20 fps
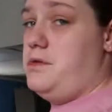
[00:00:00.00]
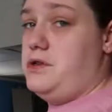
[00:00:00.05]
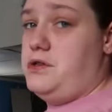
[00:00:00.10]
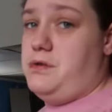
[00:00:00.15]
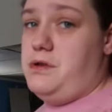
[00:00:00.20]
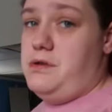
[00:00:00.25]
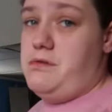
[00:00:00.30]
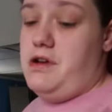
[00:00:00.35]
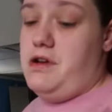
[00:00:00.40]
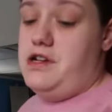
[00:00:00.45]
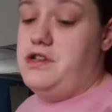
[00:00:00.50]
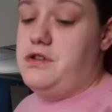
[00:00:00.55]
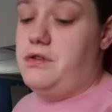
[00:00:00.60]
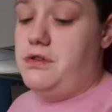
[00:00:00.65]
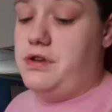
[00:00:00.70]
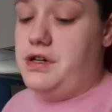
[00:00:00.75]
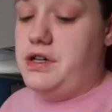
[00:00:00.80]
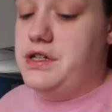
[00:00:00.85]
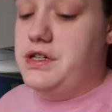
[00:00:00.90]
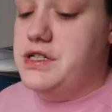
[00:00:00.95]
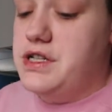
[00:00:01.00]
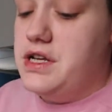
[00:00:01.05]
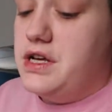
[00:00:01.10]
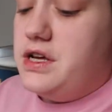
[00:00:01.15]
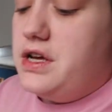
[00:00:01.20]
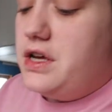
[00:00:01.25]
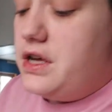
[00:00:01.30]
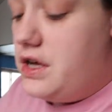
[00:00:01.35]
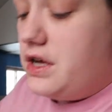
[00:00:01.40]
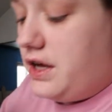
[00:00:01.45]
in between my shoulders.
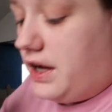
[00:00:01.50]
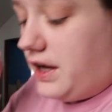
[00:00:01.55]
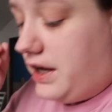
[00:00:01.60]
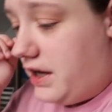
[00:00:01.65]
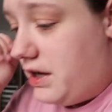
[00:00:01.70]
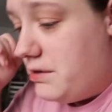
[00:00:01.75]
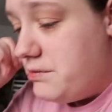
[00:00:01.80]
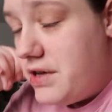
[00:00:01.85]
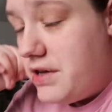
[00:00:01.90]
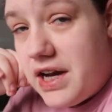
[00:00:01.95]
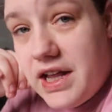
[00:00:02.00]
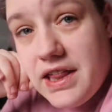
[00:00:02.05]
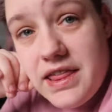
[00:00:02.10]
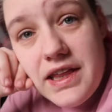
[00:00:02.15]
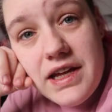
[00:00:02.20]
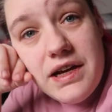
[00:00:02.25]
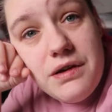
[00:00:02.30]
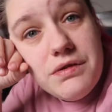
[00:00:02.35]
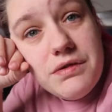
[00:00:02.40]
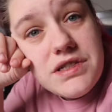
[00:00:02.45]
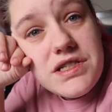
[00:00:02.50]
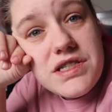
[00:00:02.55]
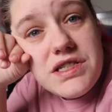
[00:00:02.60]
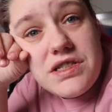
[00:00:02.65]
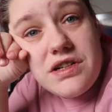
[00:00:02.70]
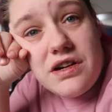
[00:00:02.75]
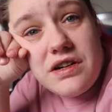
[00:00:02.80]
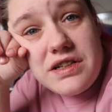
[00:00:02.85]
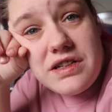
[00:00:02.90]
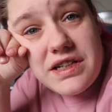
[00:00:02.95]
Um, and I think what
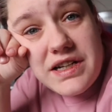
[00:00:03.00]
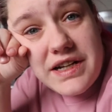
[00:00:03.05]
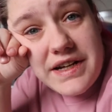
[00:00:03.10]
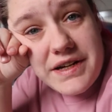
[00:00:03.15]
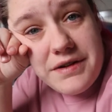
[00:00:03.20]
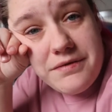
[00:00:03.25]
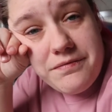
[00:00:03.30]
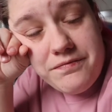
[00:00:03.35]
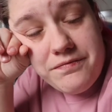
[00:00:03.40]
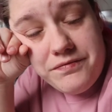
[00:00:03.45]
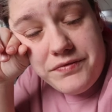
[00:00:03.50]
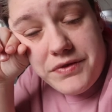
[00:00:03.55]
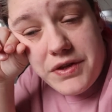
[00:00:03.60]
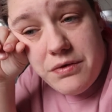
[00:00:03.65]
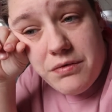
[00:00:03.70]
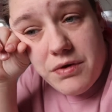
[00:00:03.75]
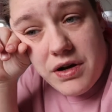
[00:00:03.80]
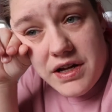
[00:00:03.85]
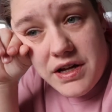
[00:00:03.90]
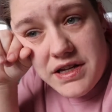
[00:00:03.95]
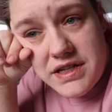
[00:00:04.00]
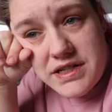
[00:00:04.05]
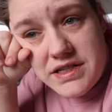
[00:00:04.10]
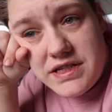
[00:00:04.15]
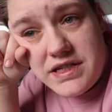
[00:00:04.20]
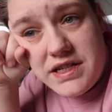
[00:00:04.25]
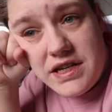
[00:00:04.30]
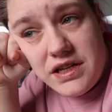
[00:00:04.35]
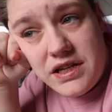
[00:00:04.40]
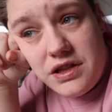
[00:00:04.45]
started it
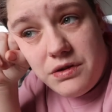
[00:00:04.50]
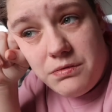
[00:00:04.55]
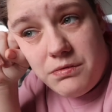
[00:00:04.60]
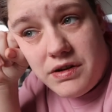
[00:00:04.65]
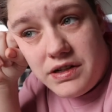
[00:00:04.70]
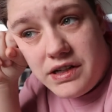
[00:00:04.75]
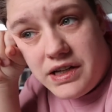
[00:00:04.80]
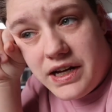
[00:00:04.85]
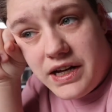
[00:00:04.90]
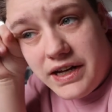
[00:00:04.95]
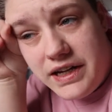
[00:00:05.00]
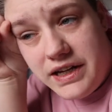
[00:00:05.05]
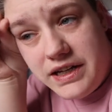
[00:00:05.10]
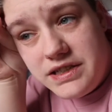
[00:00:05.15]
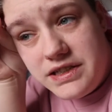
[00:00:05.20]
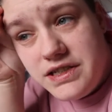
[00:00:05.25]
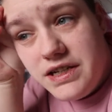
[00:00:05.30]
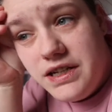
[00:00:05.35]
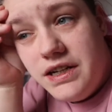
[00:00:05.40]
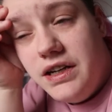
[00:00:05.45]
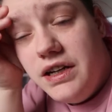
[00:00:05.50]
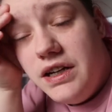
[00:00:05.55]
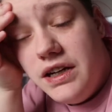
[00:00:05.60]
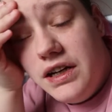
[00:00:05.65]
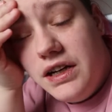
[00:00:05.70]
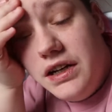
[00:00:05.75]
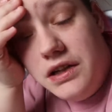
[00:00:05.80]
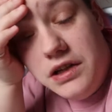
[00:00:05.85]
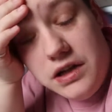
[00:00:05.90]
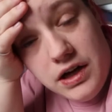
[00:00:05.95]
was the one night,
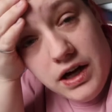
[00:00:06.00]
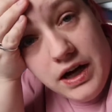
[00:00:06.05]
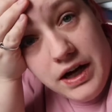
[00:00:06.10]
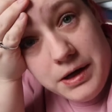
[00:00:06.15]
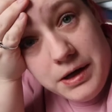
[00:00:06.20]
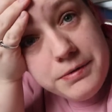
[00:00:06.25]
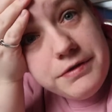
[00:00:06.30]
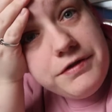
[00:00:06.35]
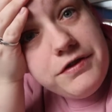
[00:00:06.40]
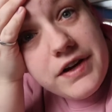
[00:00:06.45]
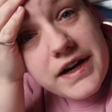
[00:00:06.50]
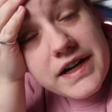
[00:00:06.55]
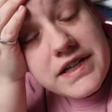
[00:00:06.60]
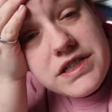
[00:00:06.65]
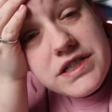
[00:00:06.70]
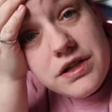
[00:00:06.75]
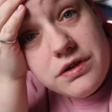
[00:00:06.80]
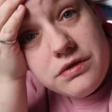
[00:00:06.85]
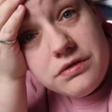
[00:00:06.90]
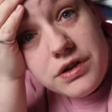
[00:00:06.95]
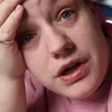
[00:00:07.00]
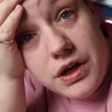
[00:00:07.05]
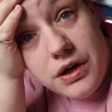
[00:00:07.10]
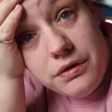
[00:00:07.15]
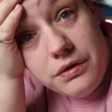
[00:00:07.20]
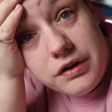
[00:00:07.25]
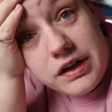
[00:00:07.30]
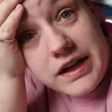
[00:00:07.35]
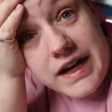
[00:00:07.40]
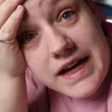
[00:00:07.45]
um, if you guys don't
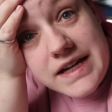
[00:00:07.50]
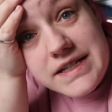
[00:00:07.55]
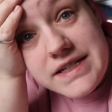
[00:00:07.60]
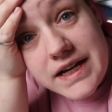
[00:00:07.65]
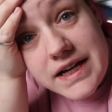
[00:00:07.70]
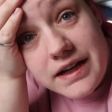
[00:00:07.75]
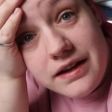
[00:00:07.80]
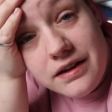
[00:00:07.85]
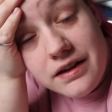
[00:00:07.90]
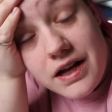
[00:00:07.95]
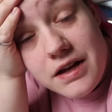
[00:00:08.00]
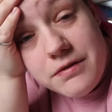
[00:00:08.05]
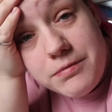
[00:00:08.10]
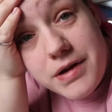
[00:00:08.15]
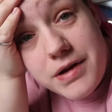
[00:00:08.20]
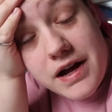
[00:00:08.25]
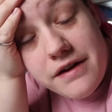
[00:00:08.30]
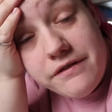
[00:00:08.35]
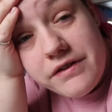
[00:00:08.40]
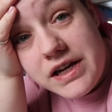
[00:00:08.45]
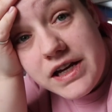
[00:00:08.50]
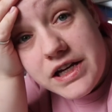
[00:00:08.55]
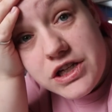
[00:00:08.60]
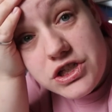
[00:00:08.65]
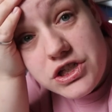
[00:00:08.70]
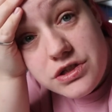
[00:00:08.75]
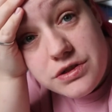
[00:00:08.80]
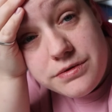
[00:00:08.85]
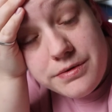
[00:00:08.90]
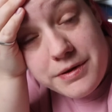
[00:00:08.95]
know or can't tell, I've been having
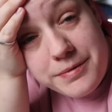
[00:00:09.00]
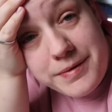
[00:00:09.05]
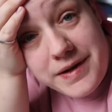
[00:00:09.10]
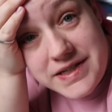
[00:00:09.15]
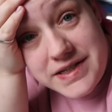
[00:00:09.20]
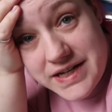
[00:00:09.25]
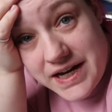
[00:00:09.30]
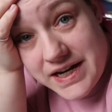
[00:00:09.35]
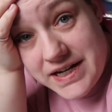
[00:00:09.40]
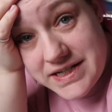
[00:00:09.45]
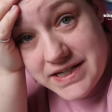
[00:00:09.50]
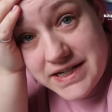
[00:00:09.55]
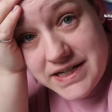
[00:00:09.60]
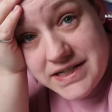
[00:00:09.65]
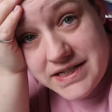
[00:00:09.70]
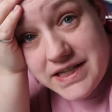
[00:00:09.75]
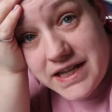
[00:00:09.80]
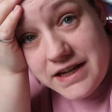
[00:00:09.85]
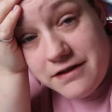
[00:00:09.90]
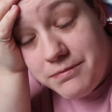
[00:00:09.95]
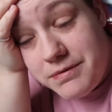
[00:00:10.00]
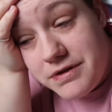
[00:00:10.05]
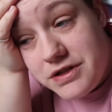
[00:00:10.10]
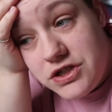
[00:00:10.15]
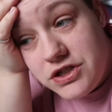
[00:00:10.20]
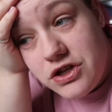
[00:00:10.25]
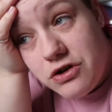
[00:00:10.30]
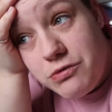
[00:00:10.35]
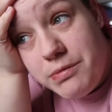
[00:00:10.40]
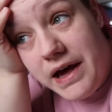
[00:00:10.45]
issues with my sinuses. They've
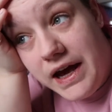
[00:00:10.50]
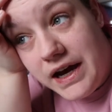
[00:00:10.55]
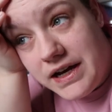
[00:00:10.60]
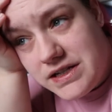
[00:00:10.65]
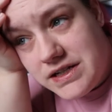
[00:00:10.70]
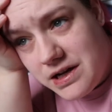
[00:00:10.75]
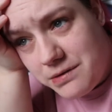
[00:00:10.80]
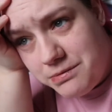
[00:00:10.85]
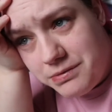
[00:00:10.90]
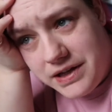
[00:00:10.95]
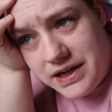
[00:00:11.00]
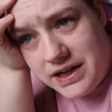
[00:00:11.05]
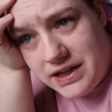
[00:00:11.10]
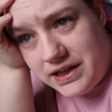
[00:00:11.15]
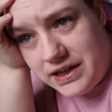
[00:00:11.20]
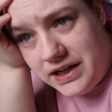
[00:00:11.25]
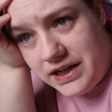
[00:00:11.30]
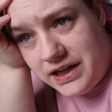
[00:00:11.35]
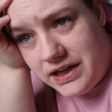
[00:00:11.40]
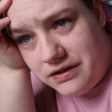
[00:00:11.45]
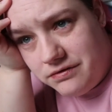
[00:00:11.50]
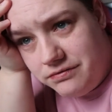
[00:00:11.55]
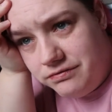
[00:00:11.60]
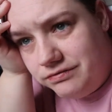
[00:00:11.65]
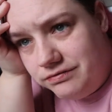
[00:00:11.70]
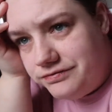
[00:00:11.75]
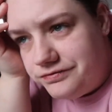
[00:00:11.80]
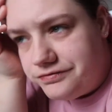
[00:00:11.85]
been so backed up lately and